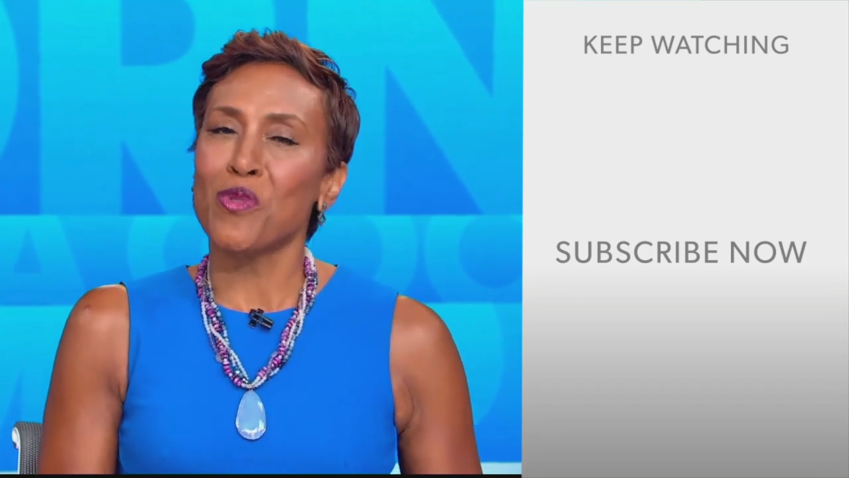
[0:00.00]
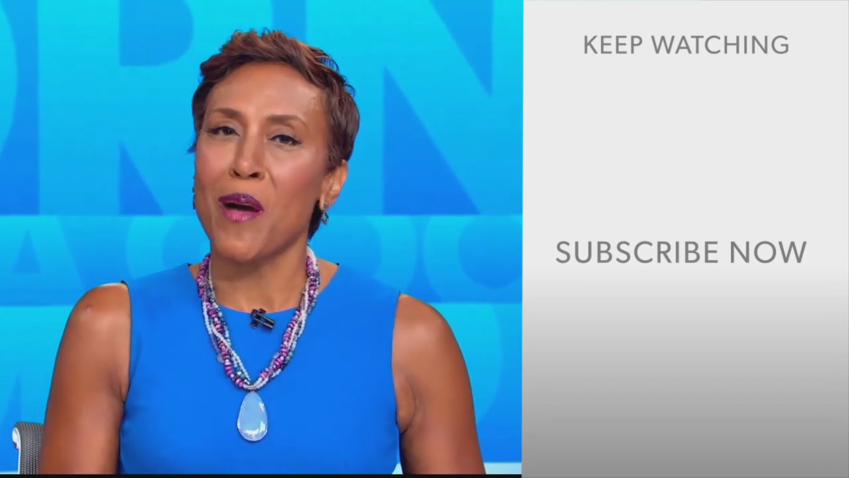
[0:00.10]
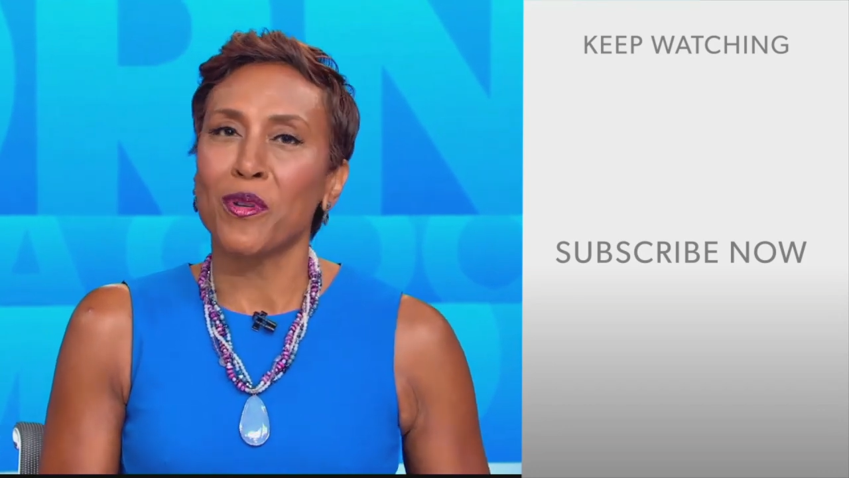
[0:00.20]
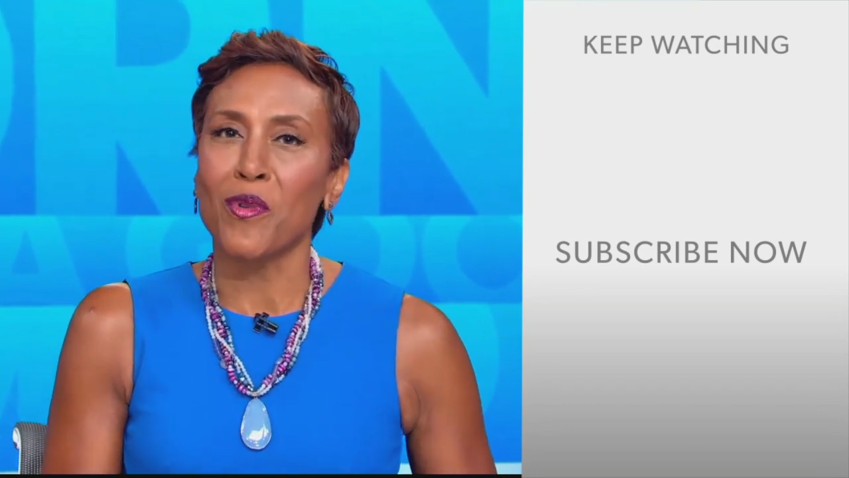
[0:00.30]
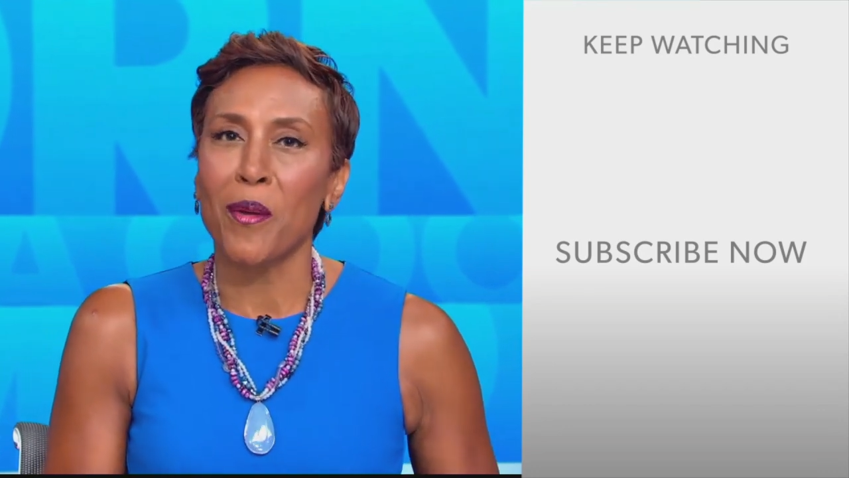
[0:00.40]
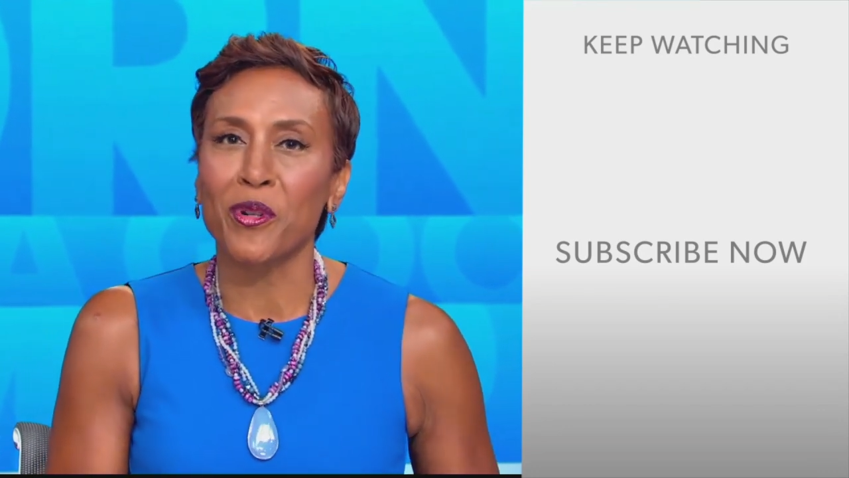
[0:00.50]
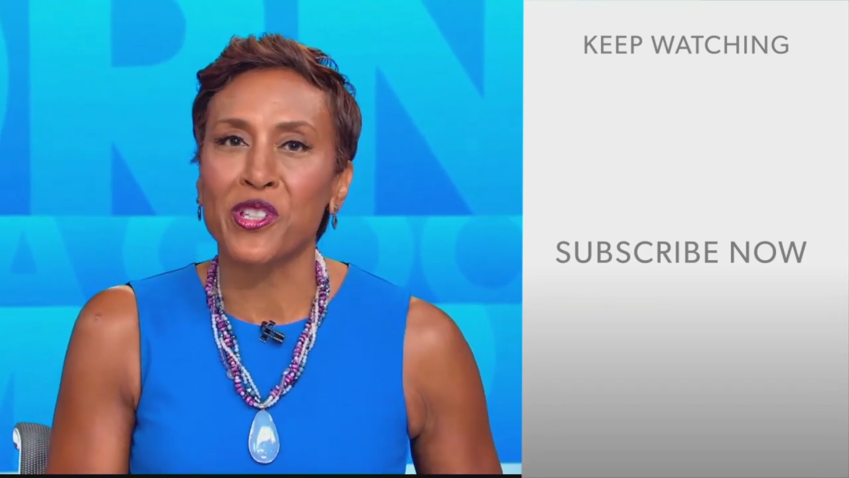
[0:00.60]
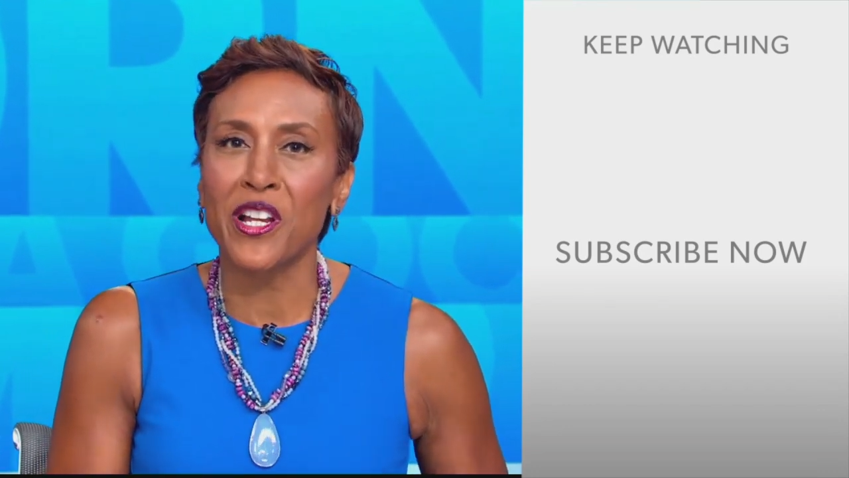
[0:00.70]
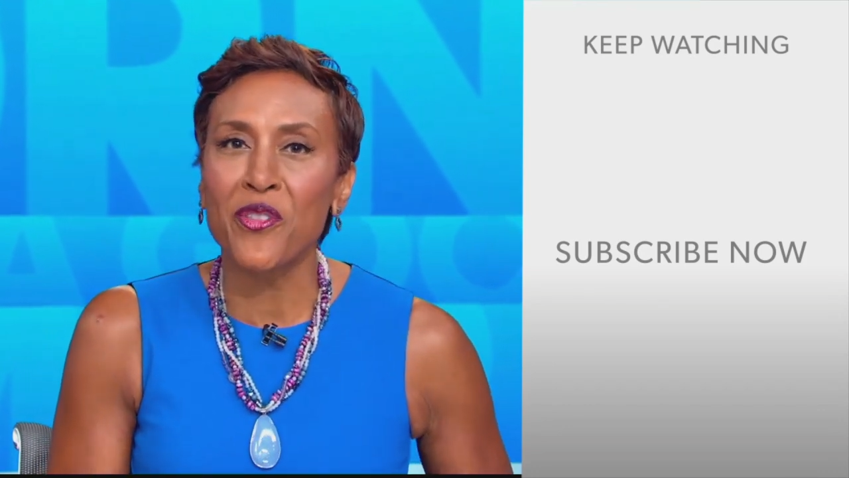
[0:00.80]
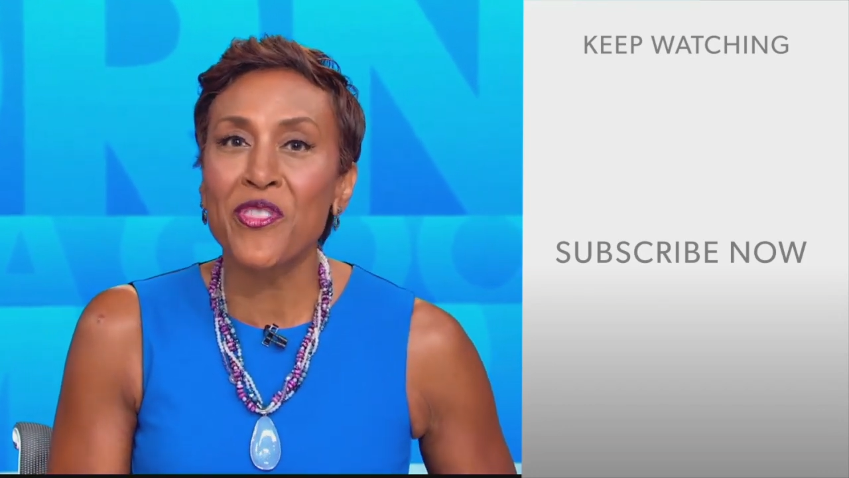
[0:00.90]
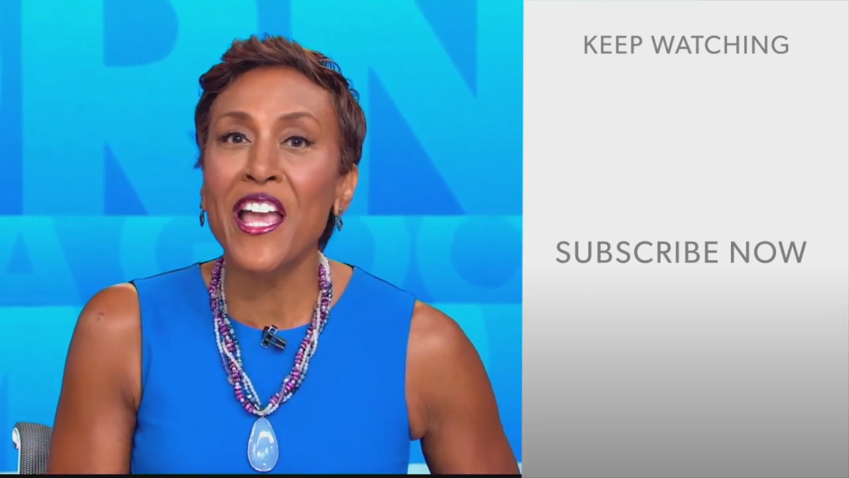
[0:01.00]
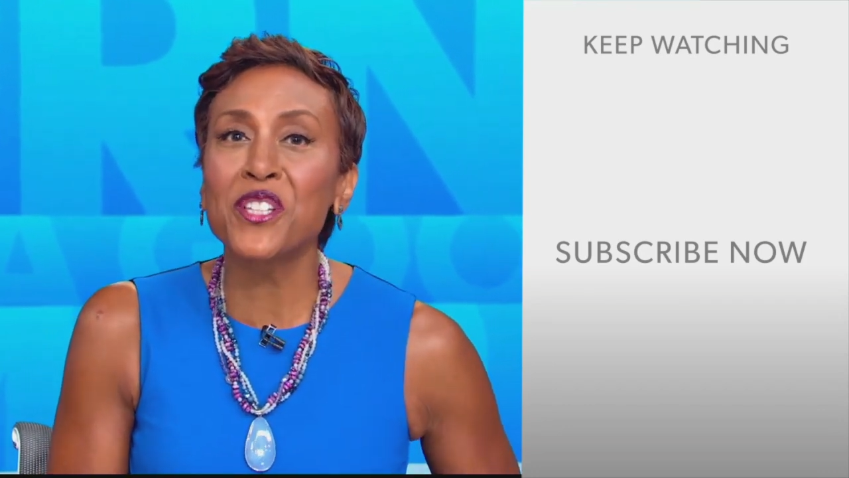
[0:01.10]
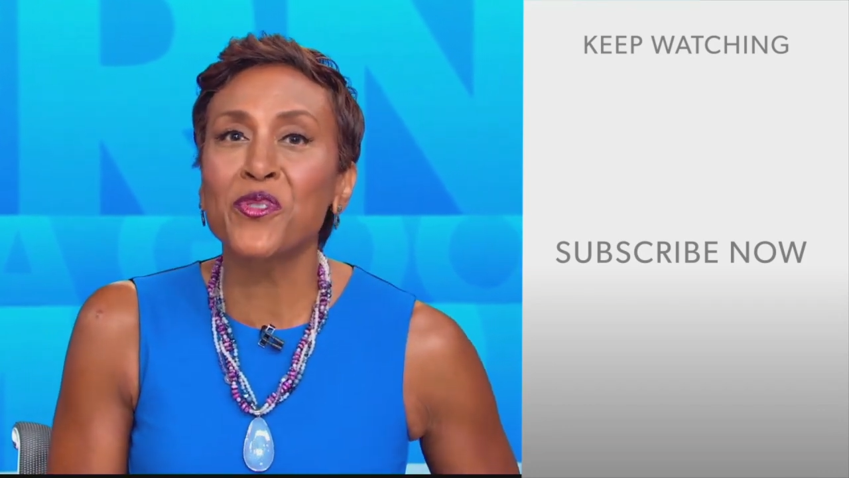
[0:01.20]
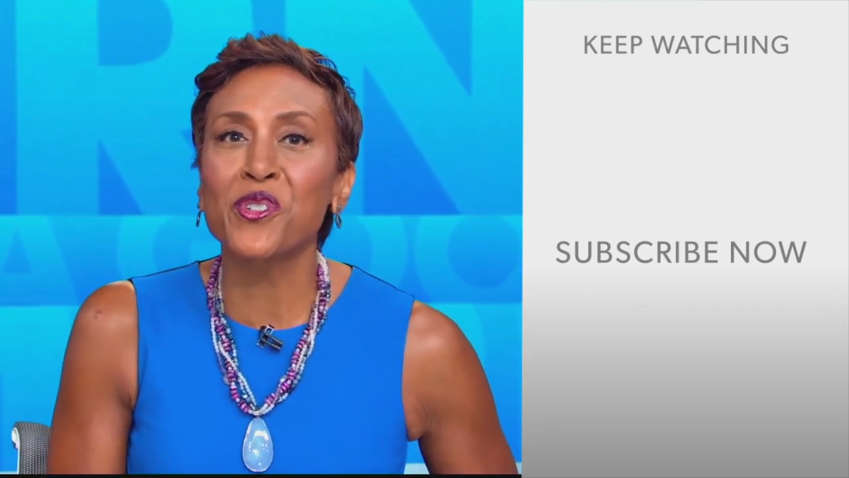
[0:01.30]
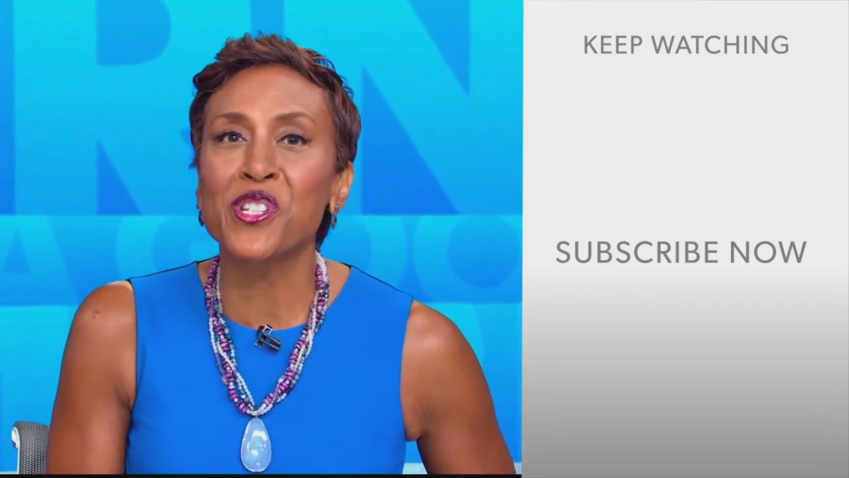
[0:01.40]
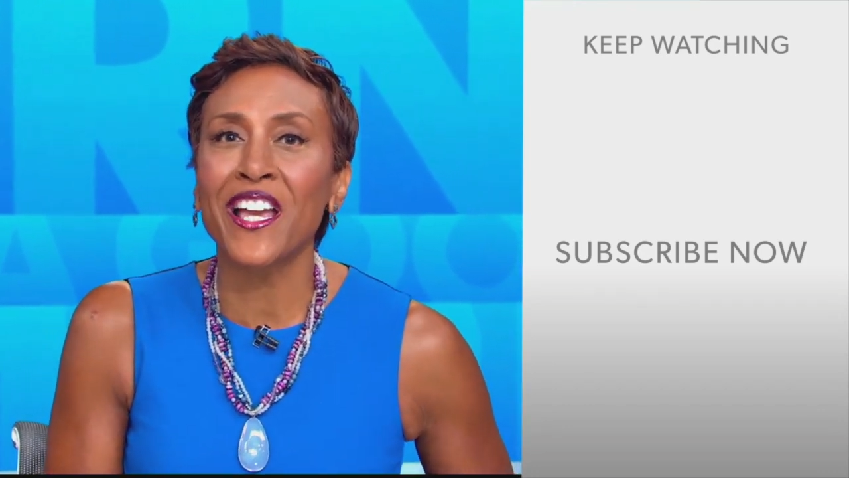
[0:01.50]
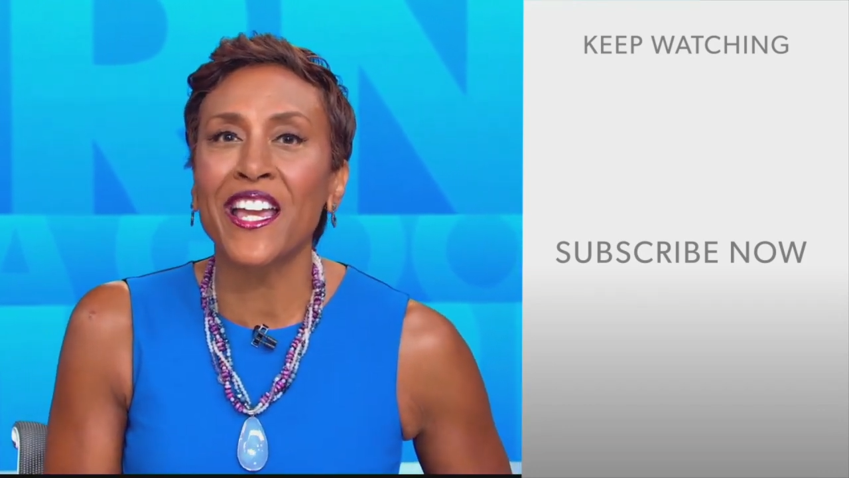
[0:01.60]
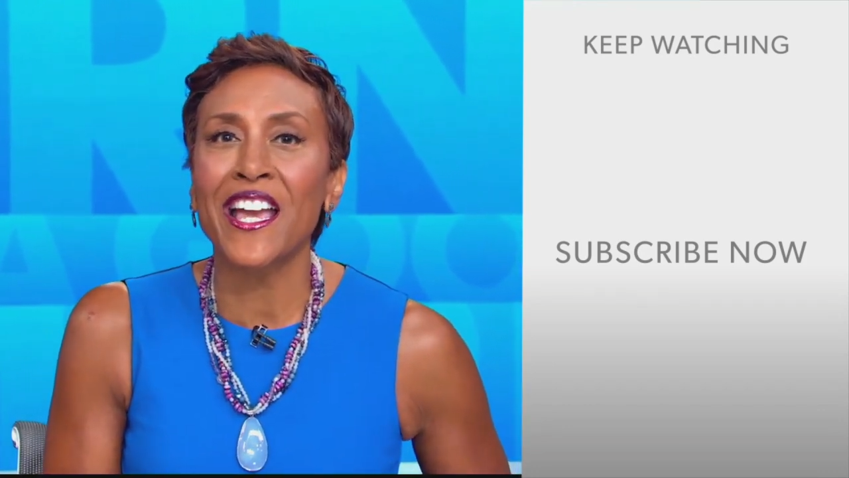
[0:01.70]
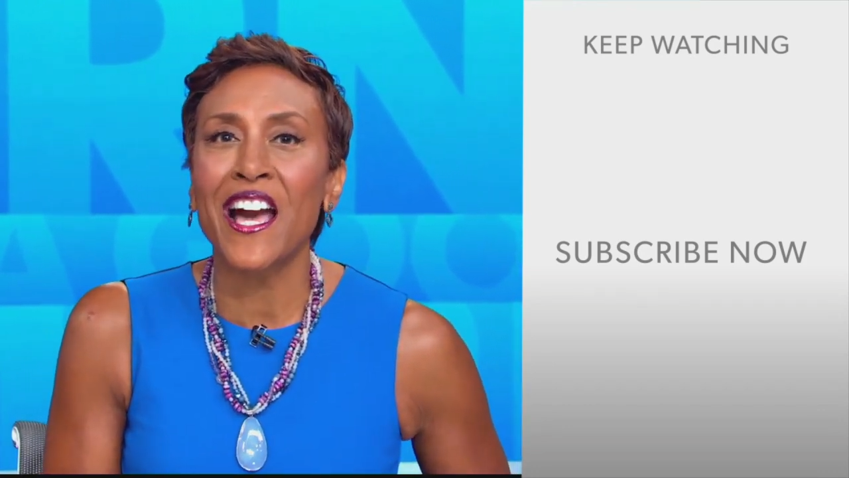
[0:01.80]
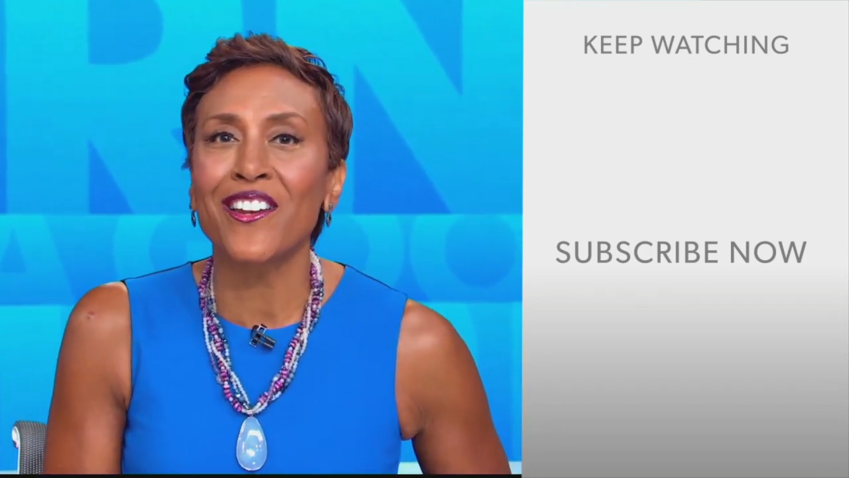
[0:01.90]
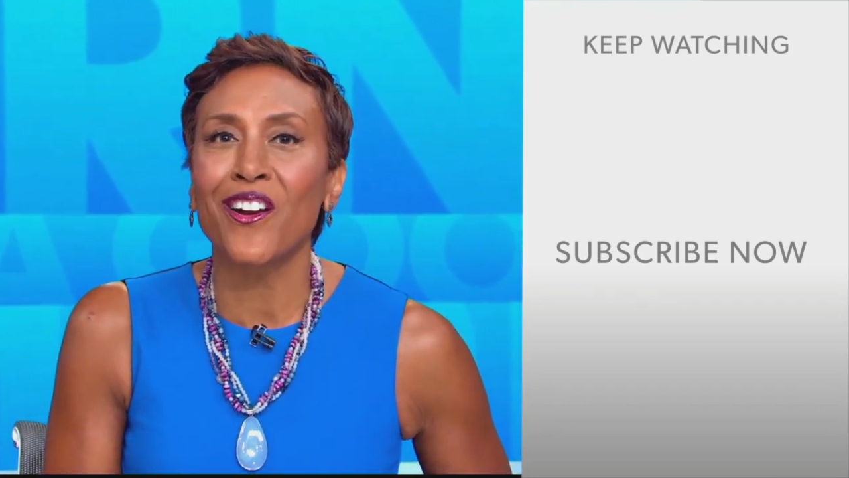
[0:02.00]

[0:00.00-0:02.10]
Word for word: Robin Roberts here. Thanks for checking out